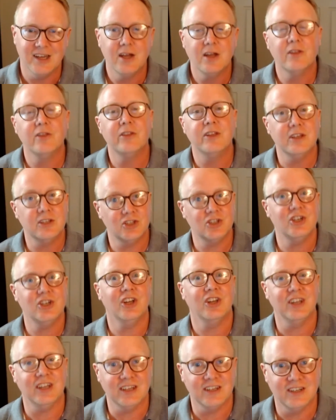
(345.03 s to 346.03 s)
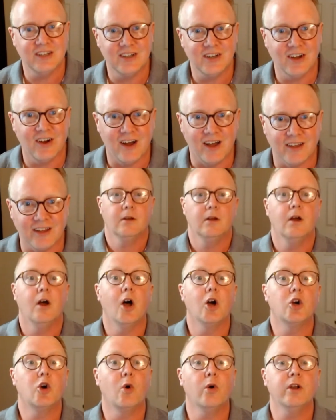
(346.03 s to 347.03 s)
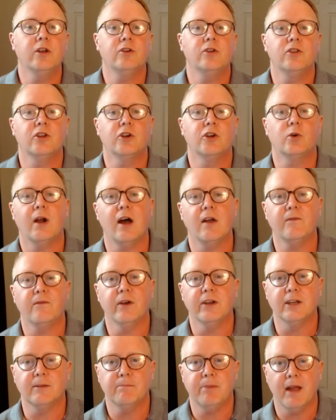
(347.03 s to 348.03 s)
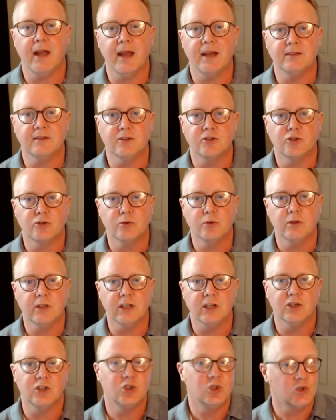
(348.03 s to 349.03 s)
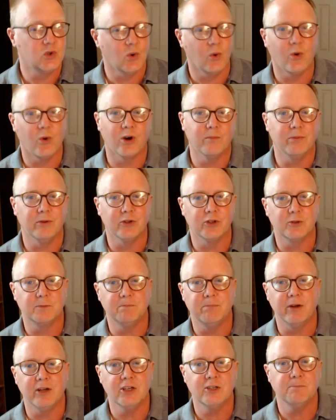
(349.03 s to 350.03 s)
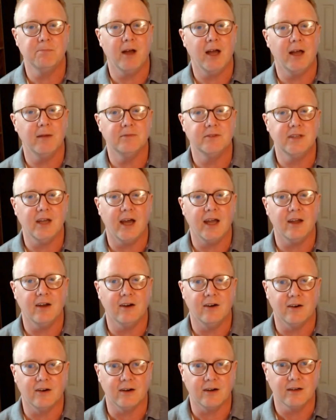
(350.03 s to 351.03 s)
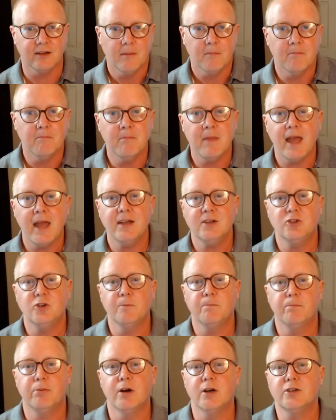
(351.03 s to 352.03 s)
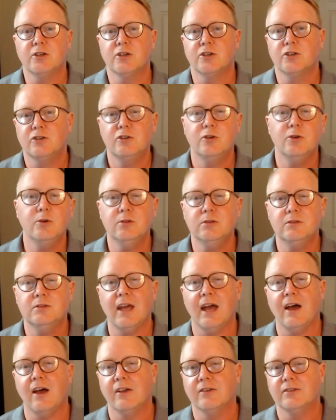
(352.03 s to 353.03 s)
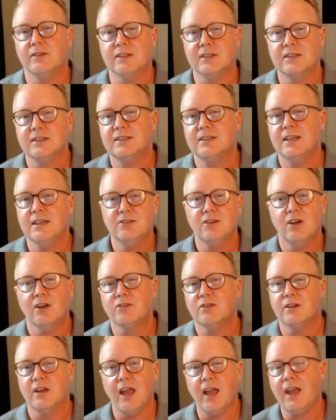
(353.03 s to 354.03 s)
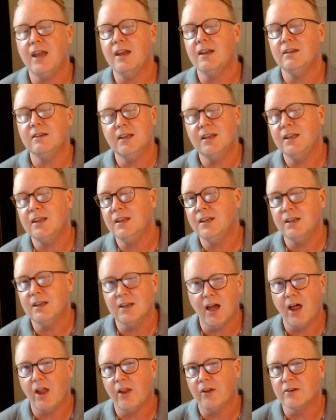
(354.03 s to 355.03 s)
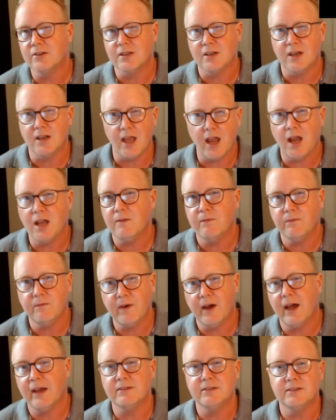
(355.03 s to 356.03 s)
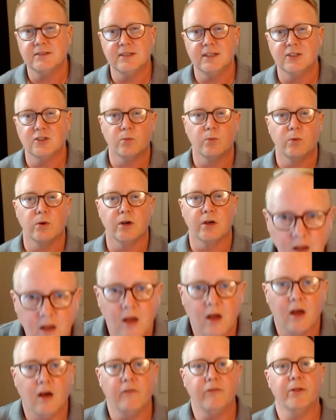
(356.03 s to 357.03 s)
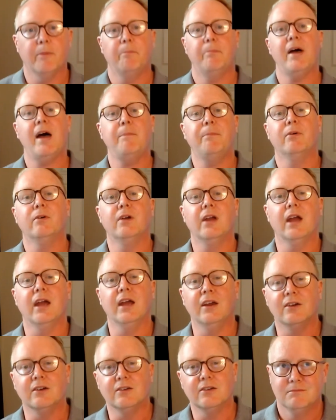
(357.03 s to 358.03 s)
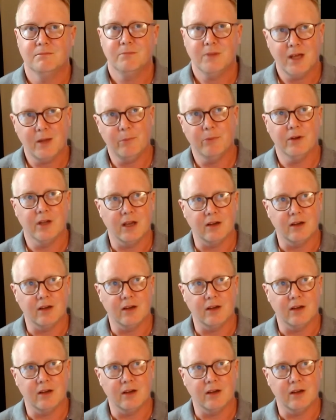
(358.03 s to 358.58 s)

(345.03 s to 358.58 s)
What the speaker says: the chilling cost. According to the crowdfunding page, the truly adorable SpongeBob diehard managed to purchase $2,618.85 worth of the Poppelgangers, well,